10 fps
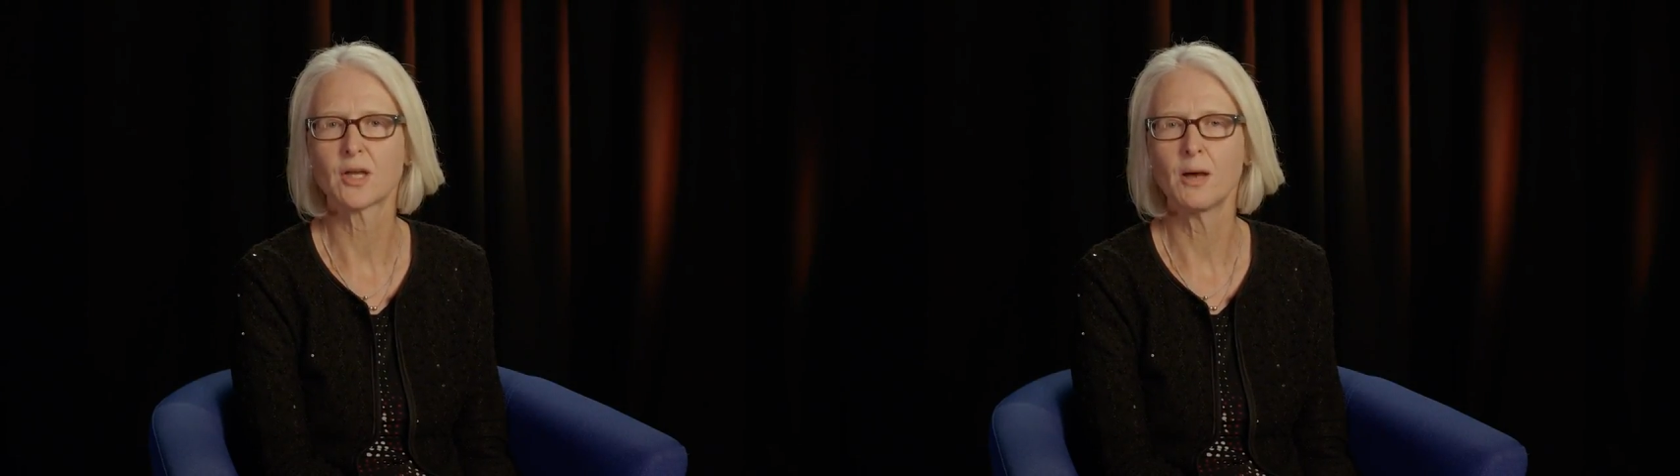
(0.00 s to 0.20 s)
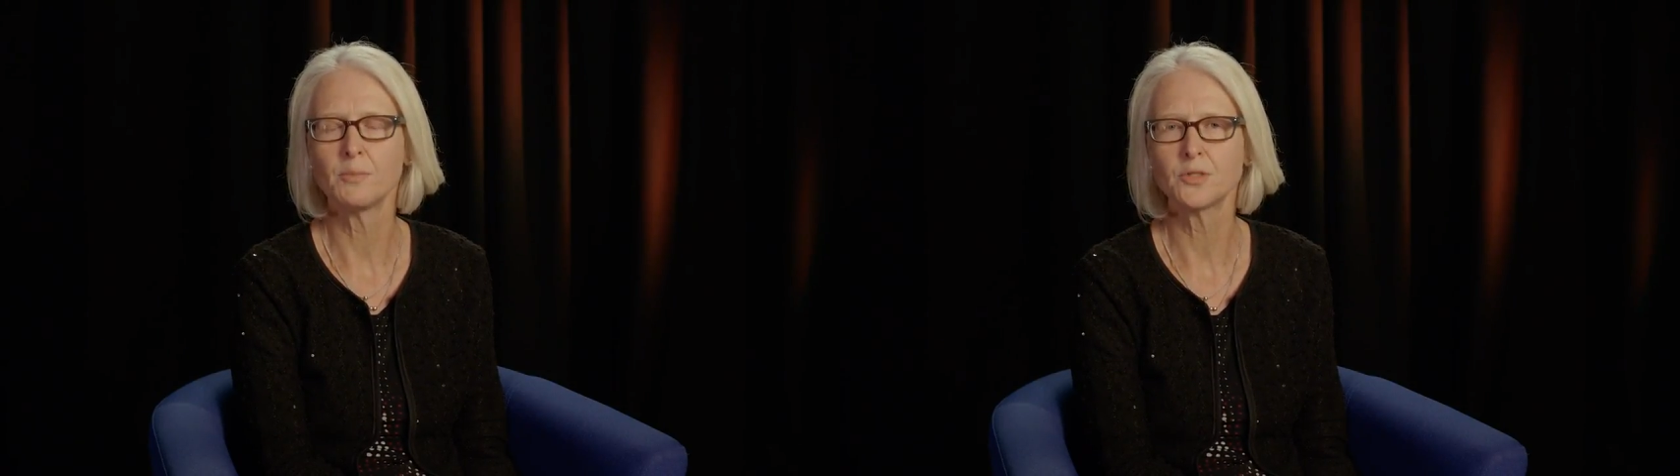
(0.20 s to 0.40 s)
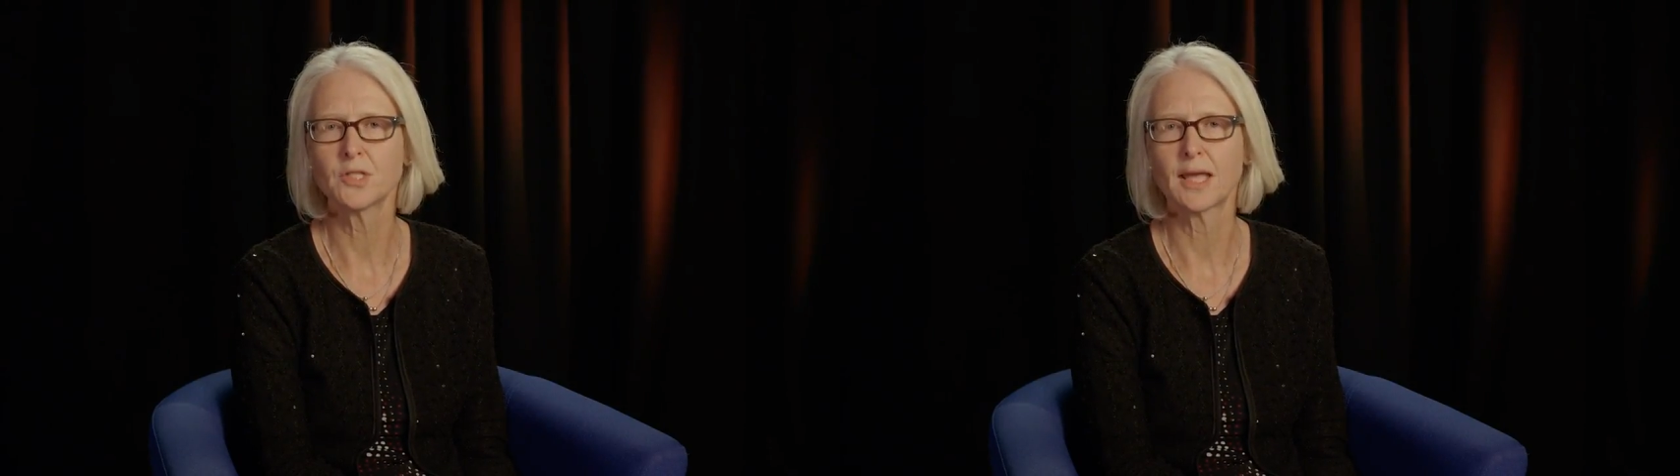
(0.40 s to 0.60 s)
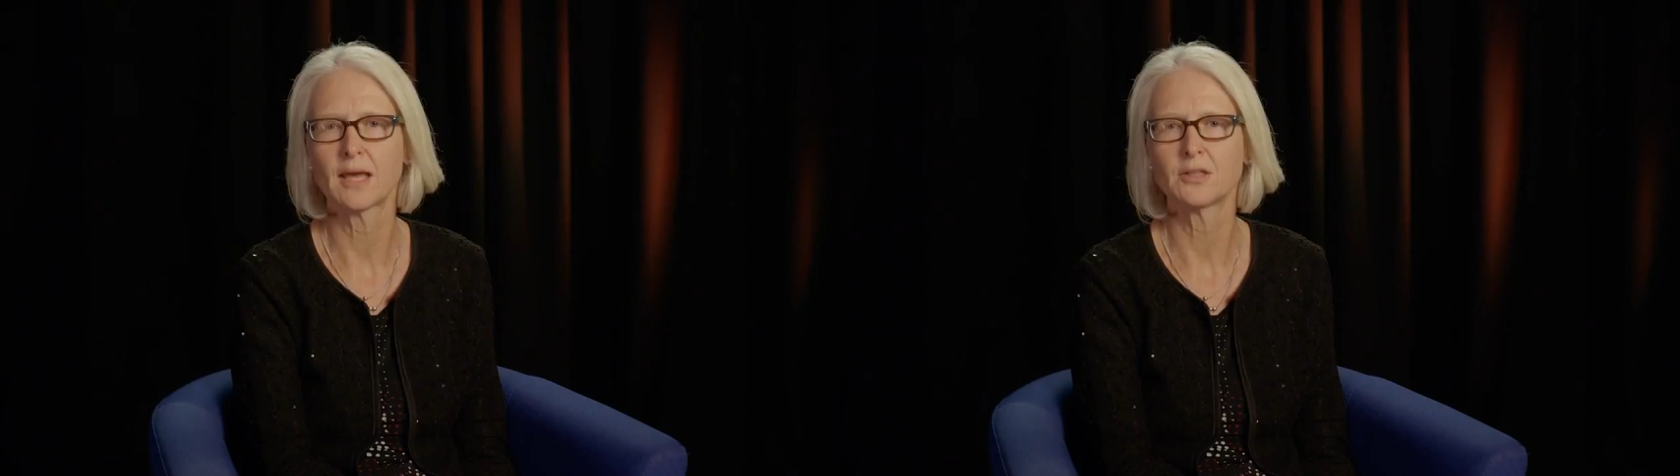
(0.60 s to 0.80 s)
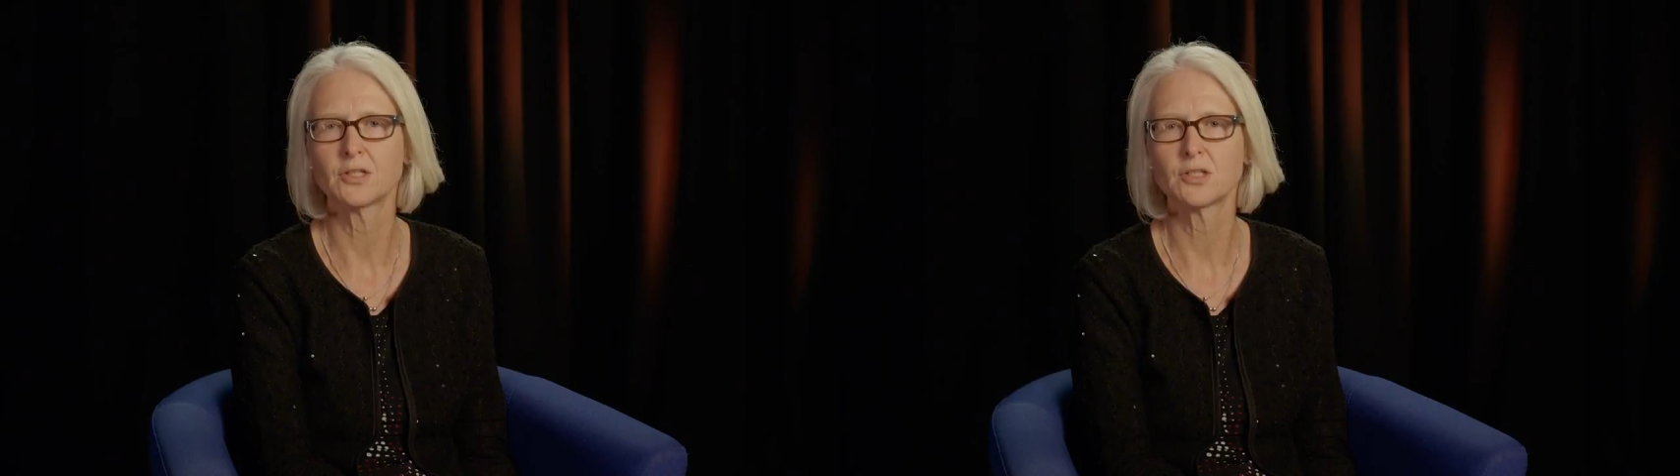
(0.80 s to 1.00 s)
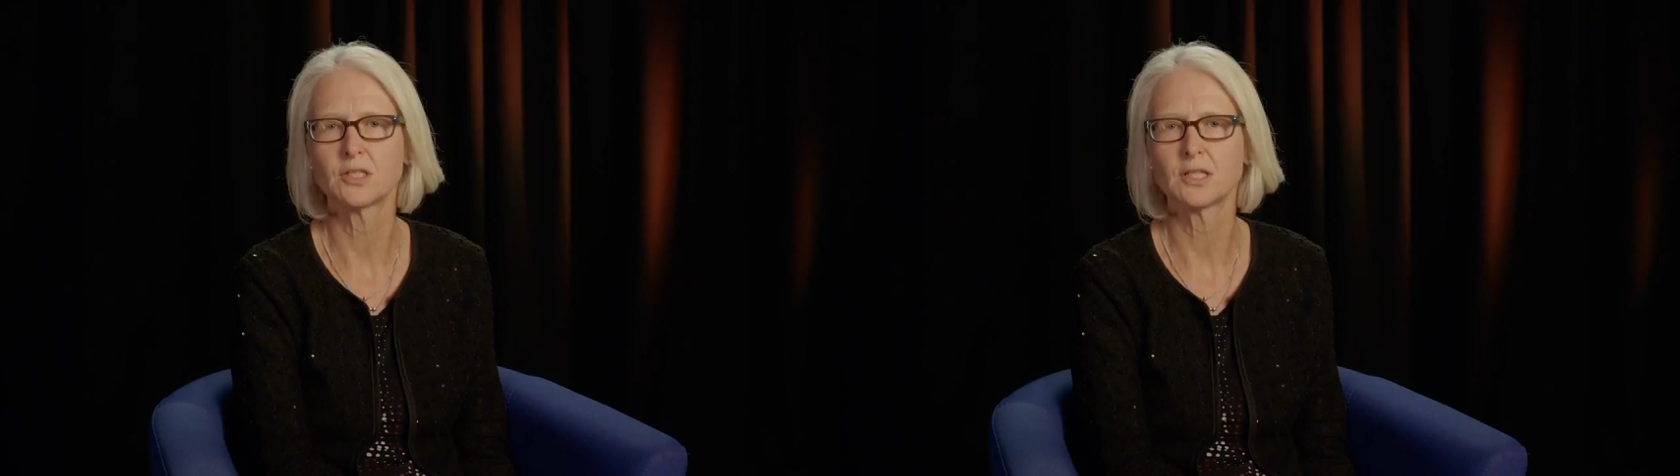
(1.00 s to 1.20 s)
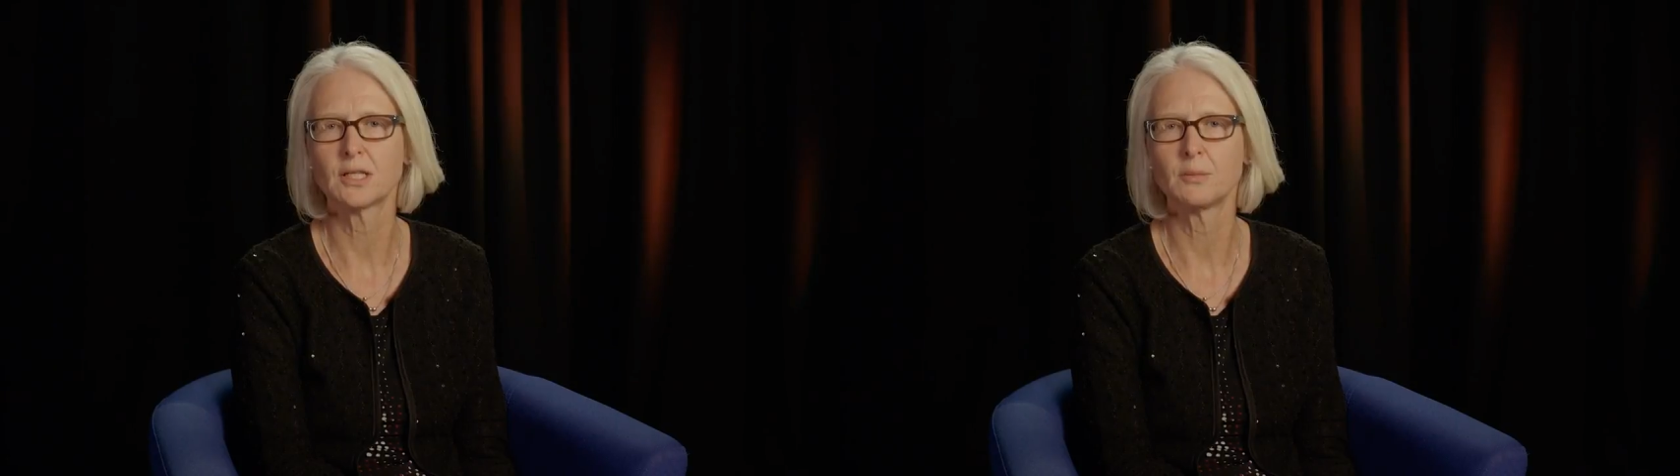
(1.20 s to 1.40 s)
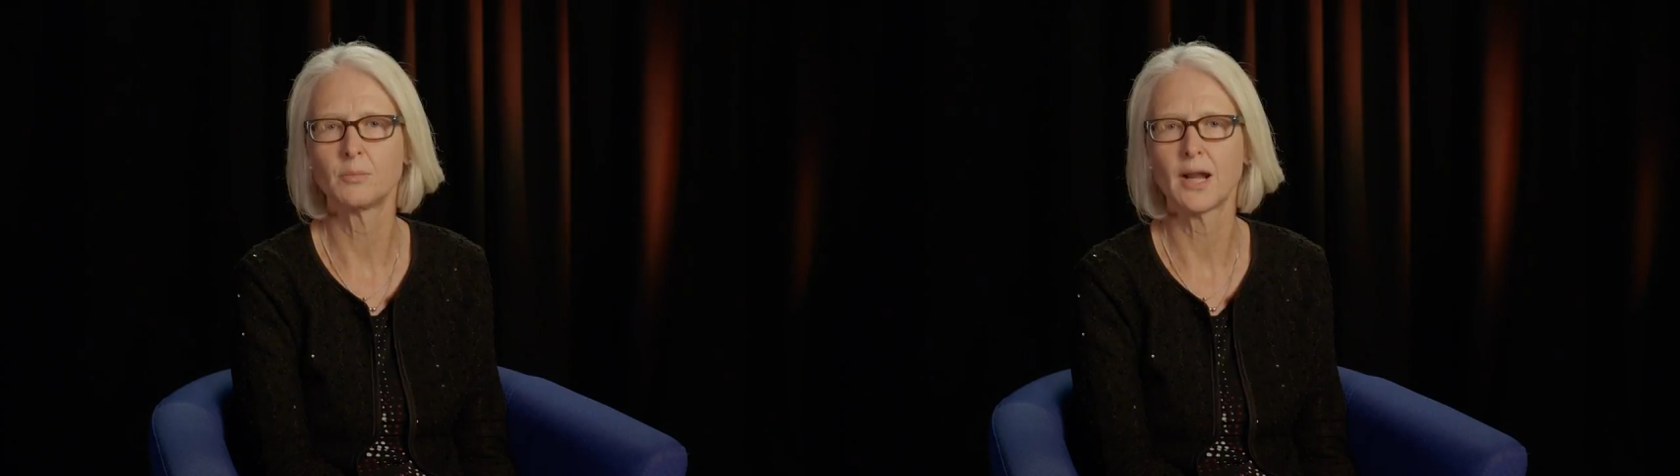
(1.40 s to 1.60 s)
come together to
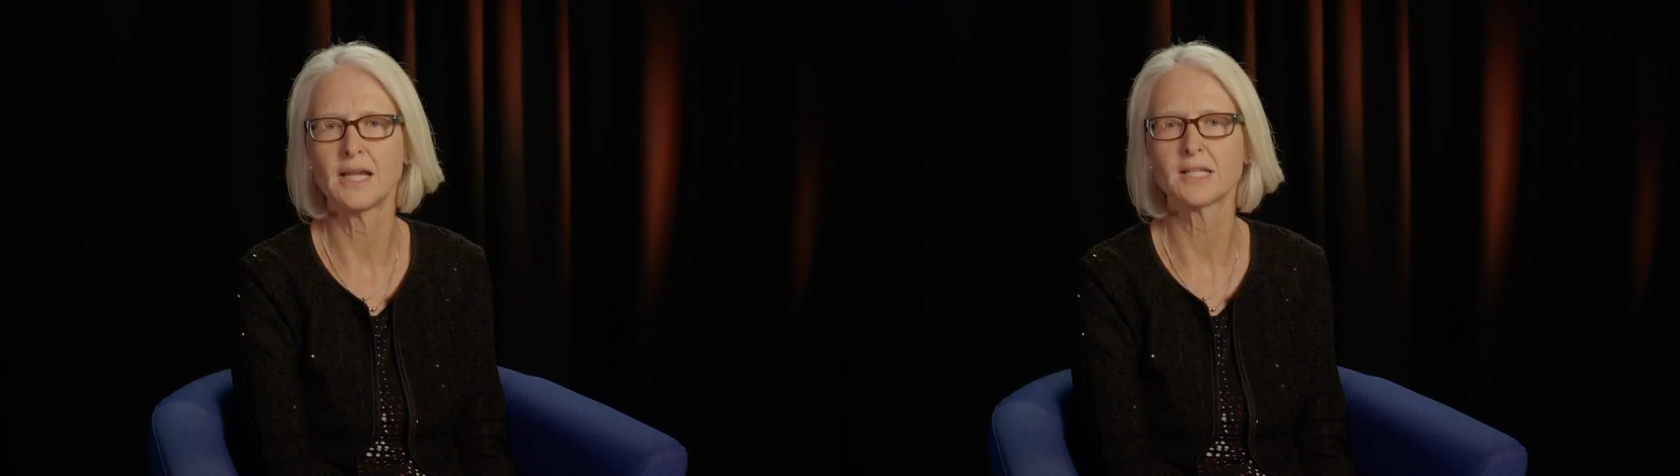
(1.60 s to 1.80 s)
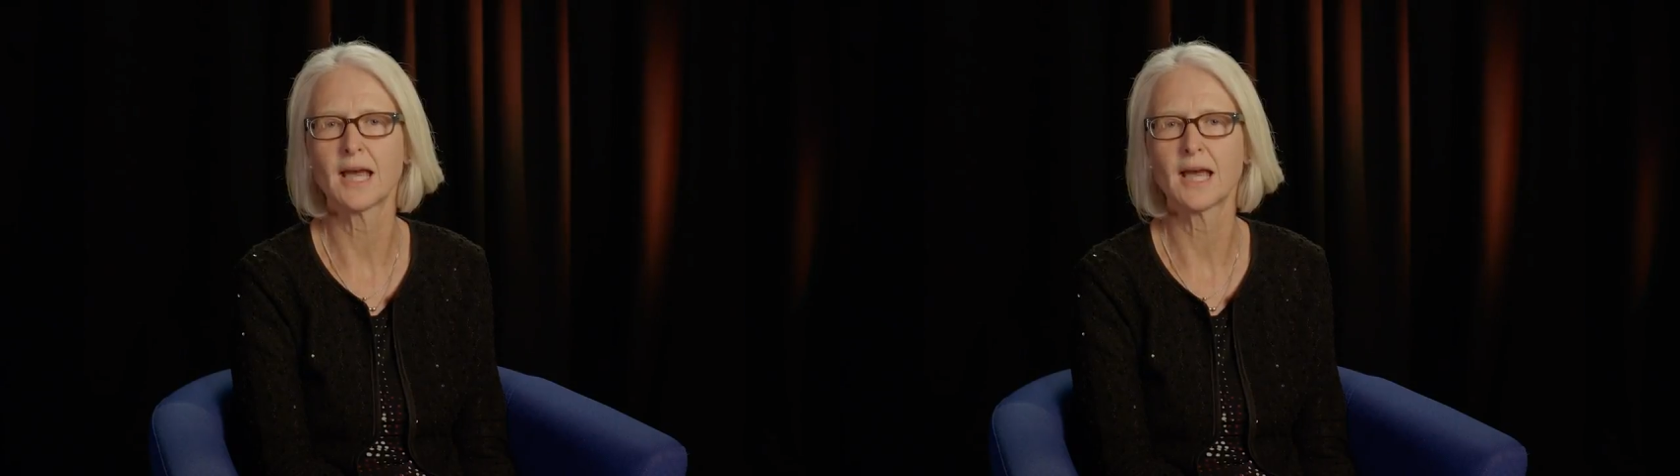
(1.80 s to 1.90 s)
deliberate